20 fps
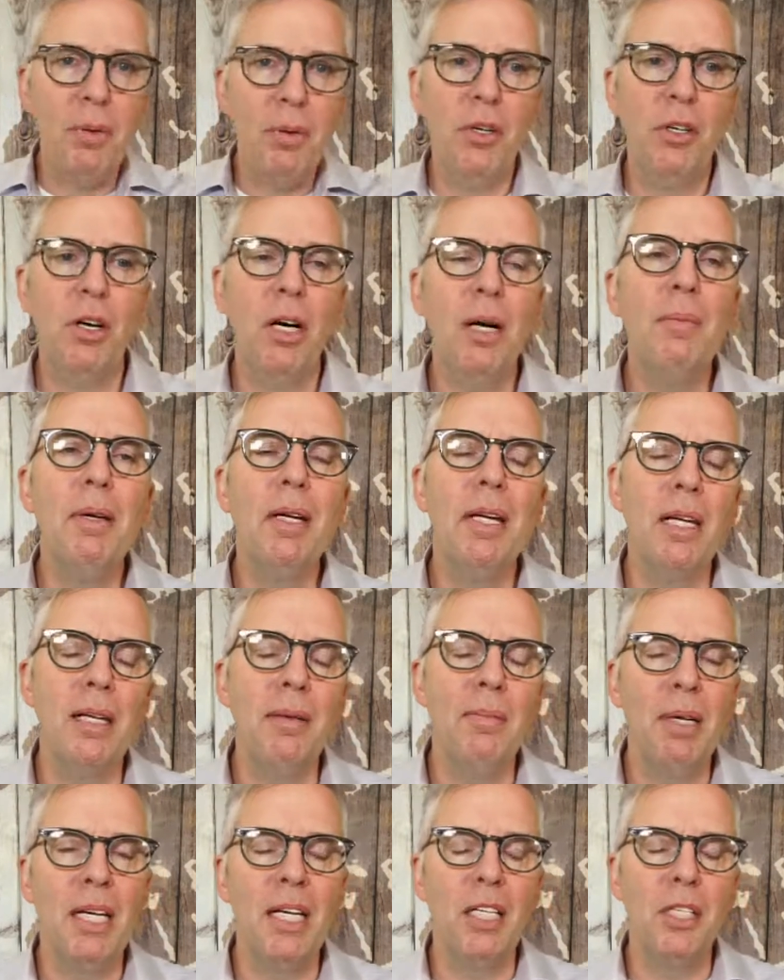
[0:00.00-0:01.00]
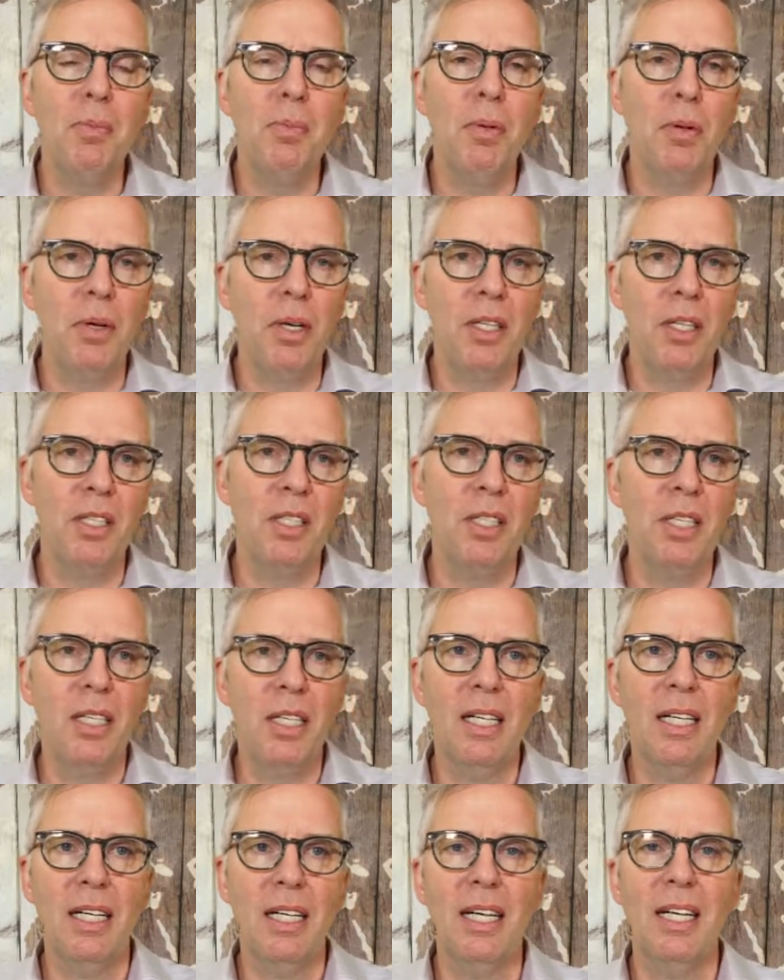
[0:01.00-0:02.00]
predominantly my experience
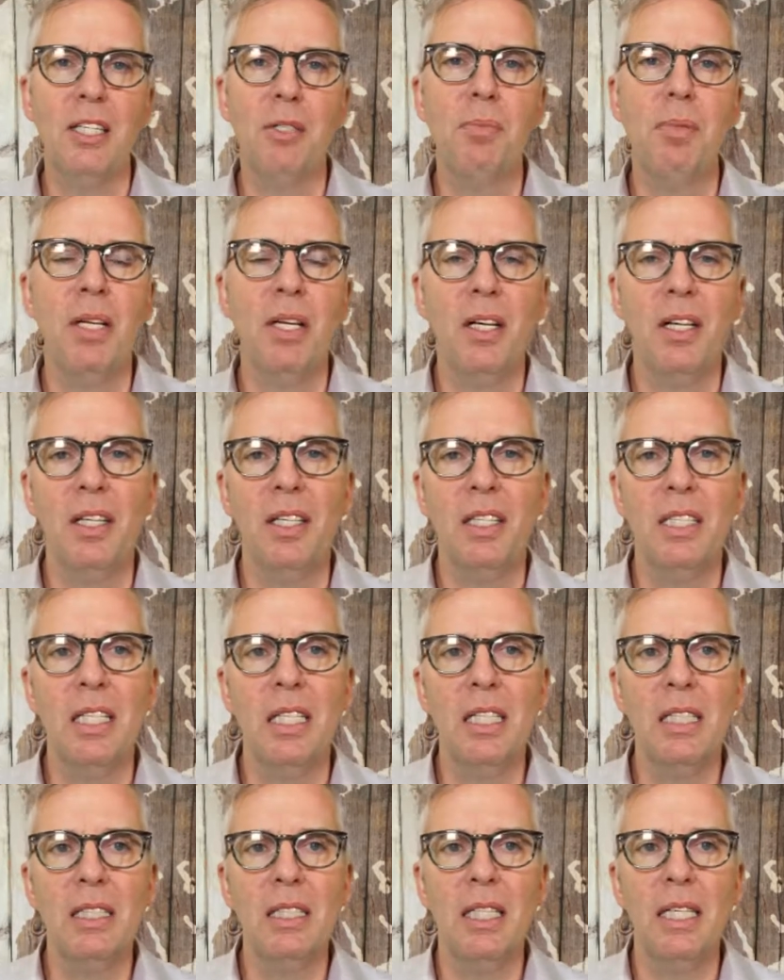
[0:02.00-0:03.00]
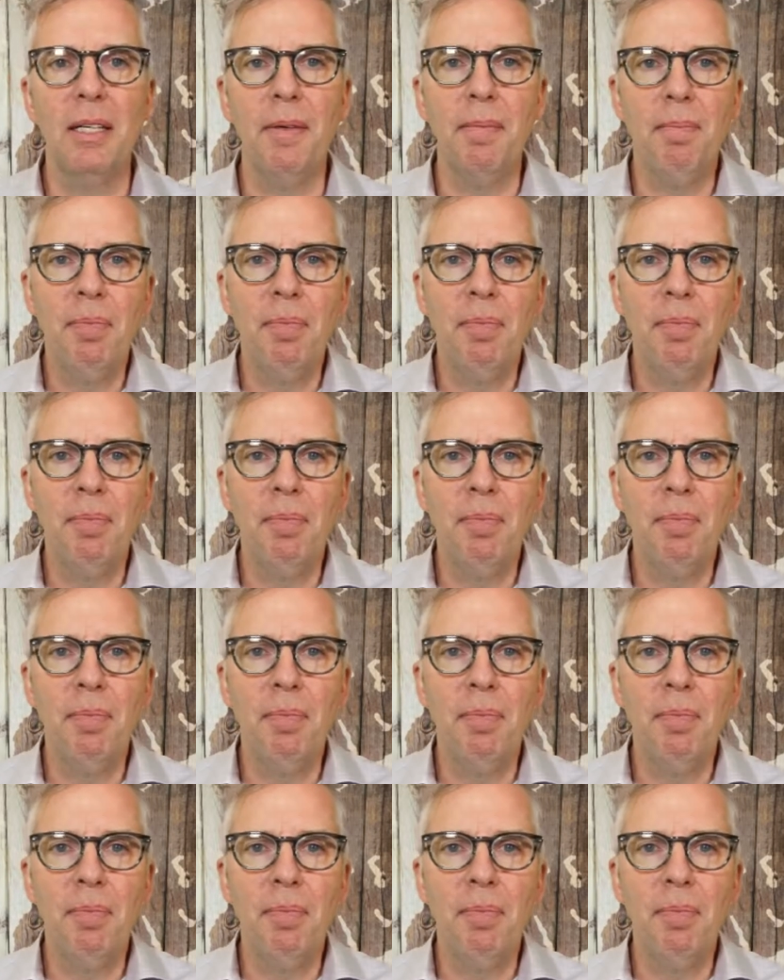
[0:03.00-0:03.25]
has been on the sell side.